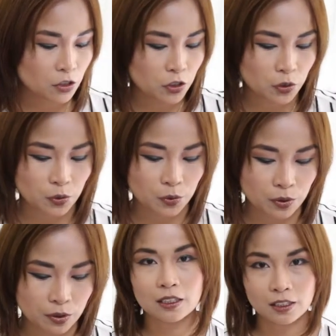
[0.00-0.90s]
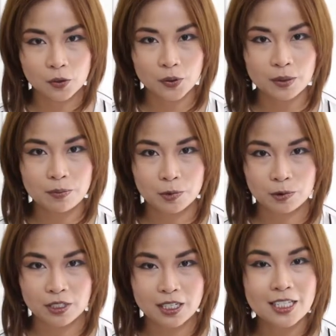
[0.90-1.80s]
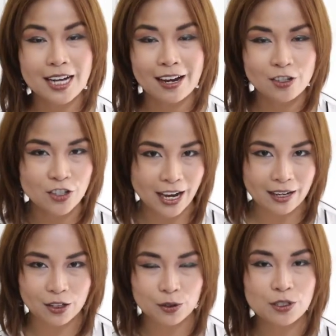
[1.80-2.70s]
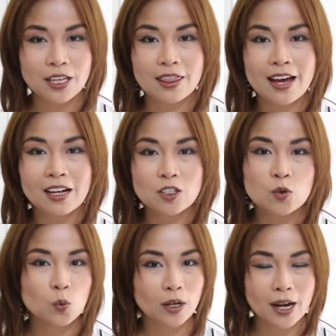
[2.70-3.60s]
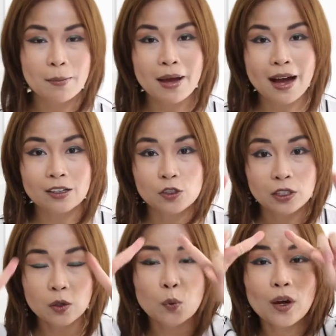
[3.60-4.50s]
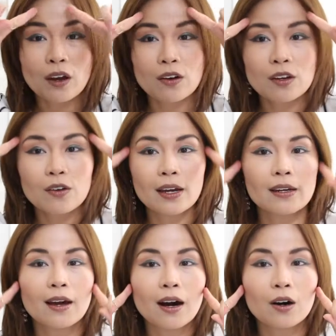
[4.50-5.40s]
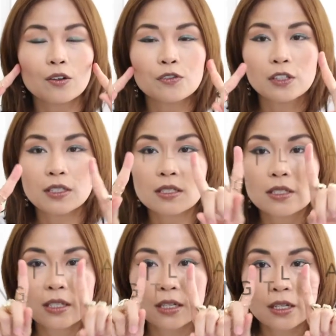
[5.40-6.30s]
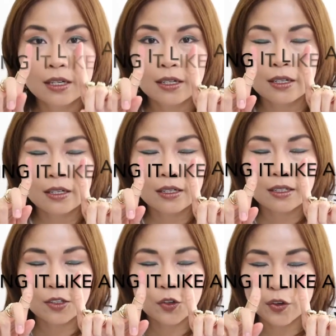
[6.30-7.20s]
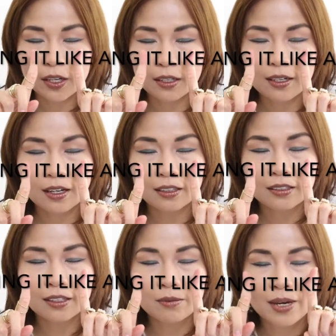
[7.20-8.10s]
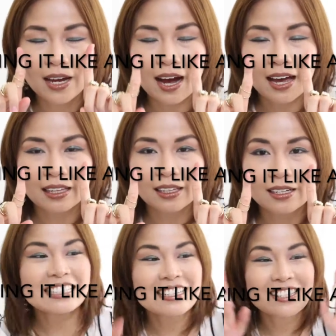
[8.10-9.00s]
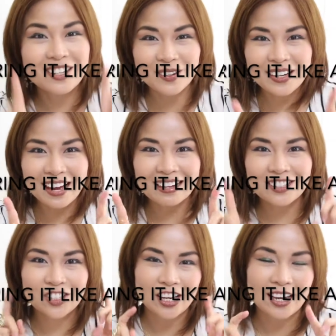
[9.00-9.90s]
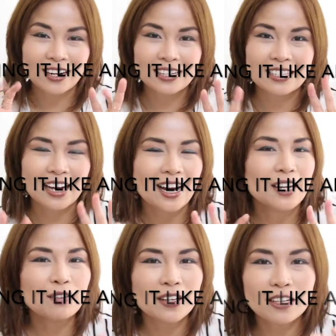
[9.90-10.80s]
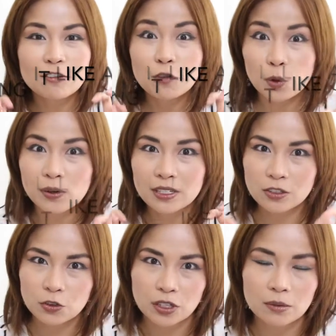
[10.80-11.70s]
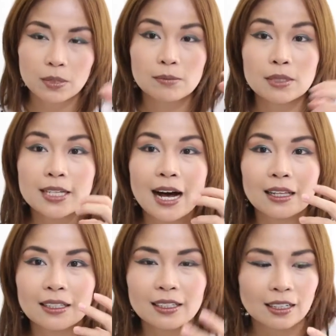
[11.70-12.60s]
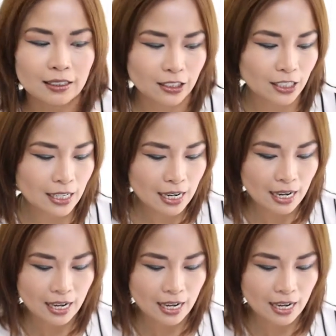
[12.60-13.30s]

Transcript: to liquid dust eyeshadows and that's what I'm actually wearing right now. If you can see the green color on my eyelids. This Zodiac shade, it's kind of like a forest green metallic color